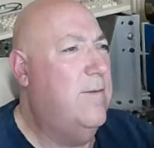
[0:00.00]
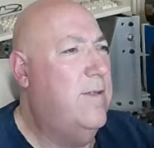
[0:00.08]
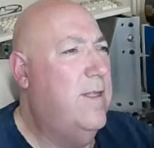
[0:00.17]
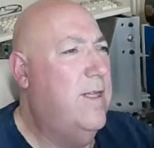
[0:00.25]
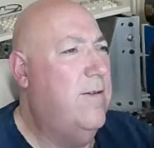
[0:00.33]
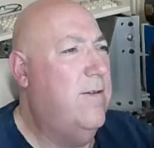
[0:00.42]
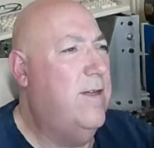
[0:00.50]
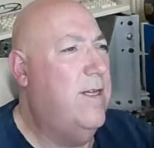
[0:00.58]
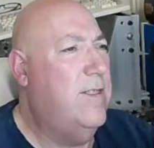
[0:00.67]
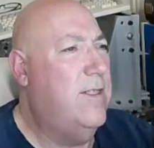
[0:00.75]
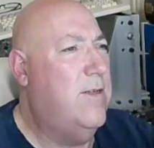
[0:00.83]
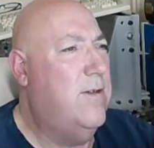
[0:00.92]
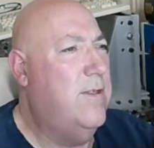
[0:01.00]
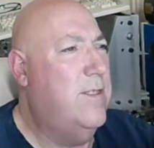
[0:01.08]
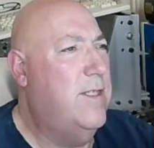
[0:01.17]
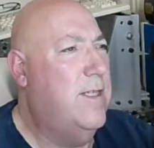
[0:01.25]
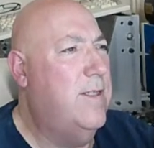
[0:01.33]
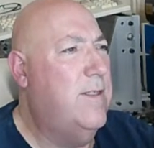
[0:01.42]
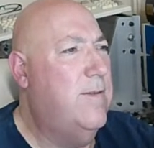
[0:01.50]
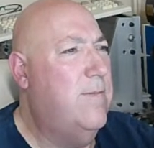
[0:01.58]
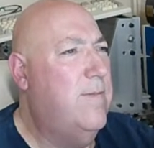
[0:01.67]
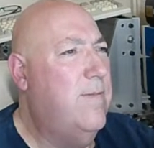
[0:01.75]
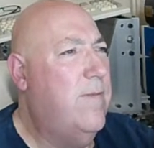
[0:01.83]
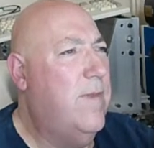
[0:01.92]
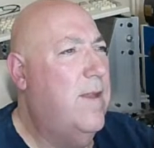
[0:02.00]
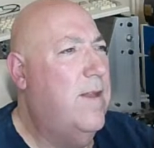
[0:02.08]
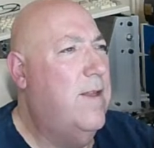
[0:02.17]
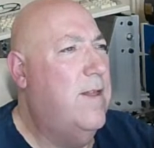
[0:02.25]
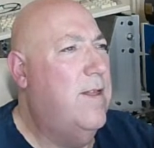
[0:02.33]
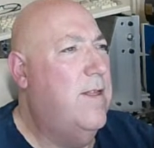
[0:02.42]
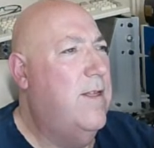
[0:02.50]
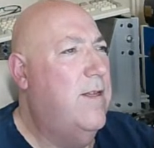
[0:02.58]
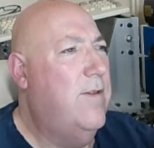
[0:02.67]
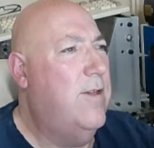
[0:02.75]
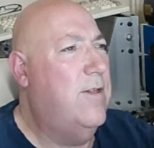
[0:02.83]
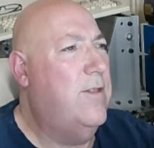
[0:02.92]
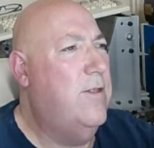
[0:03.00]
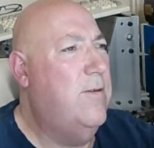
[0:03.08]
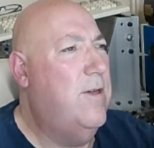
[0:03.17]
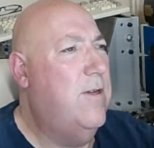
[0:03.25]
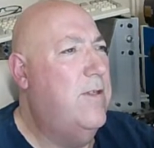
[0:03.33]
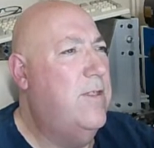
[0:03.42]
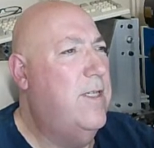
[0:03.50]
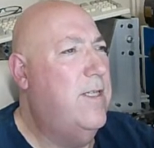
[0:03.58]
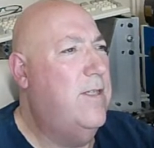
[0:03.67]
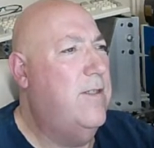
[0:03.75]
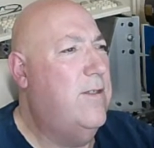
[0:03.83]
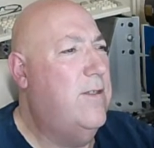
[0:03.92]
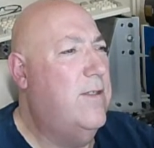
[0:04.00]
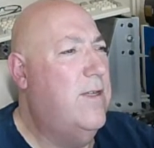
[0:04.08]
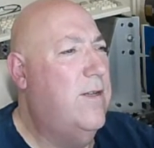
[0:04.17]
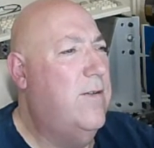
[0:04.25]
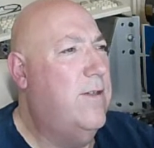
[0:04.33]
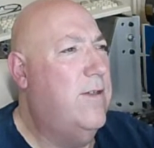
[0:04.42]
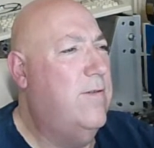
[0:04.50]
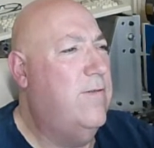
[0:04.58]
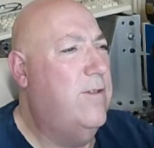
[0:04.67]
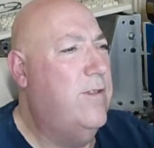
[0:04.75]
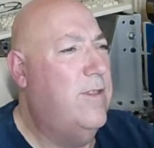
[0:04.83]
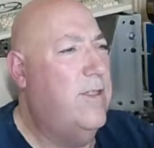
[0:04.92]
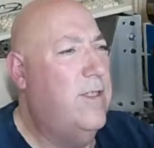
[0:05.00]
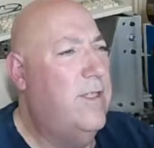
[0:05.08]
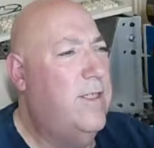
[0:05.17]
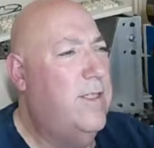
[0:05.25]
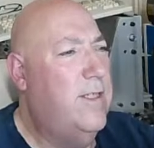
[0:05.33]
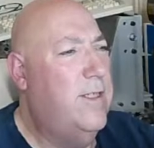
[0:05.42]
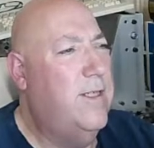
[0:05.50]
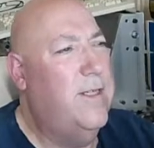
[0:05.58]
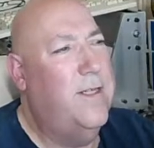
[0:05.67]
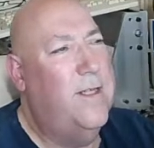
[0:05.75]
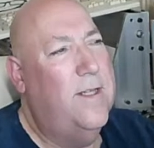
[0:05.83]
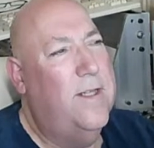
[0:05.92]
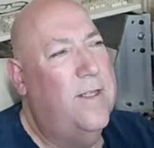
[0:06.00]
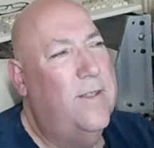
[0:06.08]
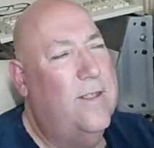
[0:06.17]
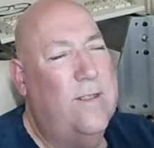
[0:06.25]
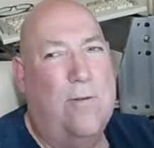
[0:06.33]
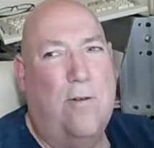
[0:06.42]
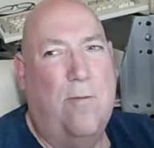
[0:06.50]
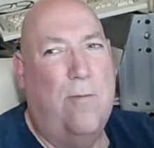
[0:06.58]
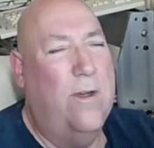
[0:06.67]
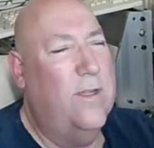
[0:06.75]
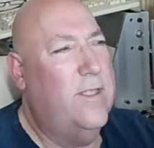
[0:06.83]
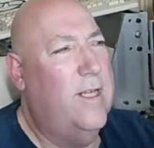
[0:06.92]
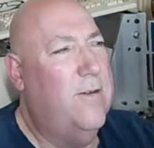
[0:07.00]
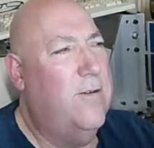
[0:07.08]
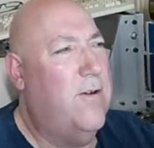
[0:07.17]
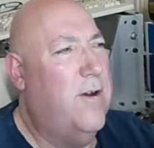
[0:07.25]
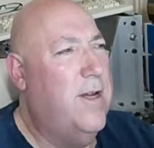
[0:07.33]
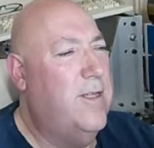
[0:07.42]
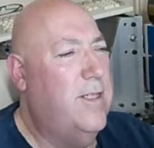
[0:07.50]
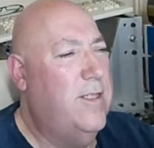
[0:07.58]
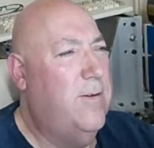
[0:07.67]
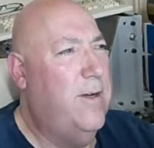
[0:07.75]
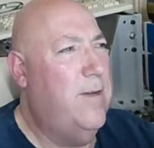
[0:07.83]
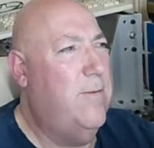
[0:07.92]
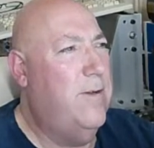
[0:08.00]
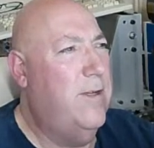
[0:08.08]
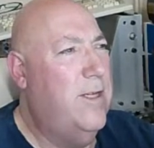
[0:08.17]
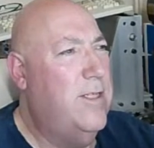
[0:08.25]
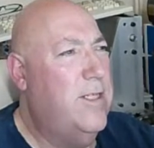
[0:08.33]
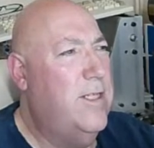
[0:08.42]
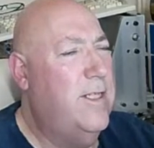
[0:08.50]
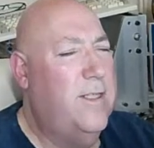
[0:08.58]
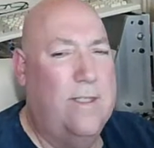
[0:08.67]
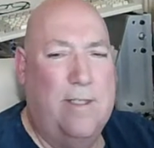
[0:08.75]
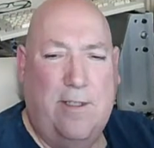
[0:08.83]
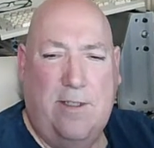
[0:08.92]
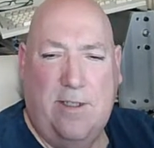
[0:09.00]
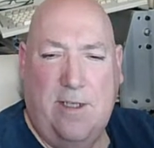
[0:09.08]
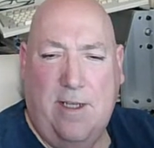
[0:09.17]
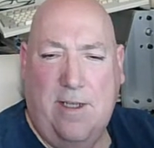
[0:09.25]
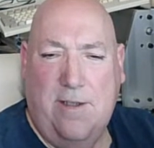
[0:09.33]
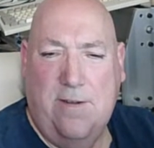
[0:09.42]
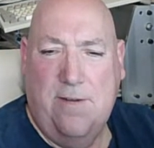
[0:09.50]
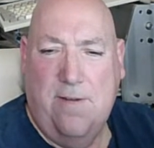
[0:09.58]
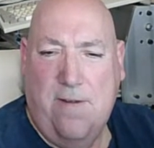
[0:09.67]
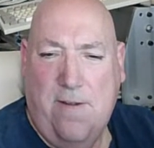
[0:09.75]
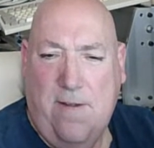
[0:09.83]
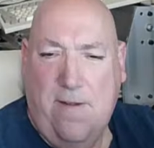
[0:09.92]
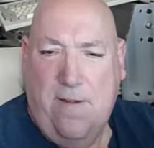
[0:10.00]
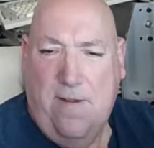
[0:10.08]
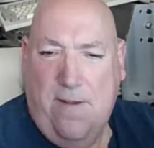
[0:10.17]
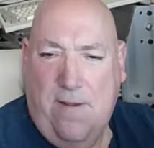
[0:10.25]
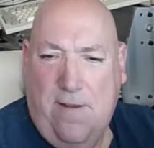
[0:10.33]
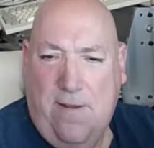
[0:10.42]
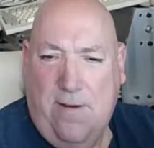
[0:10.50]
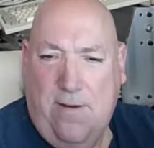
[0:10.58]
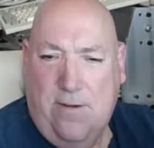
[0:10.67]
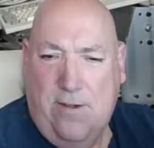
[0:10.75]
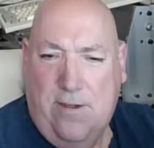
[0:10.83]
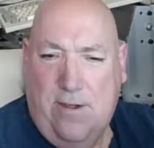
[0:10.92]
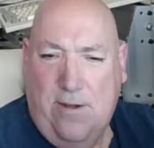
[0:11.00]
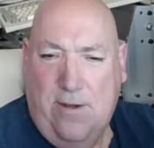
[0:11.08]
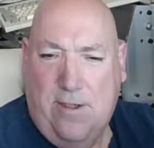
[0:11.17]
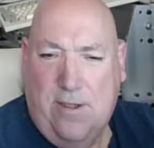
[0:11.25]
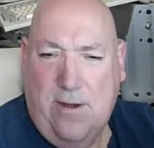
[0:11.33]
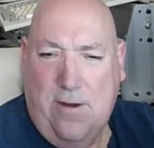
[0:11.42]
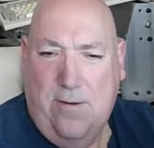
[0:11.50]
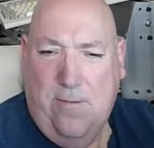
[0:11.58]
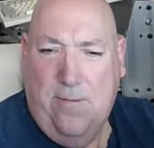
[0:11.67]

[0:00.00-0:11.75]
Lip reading: that. Right, here's the content. Have I got two contents? No, I've got a footer. This all might sound crazy to anyone listening that doesn't do this kind of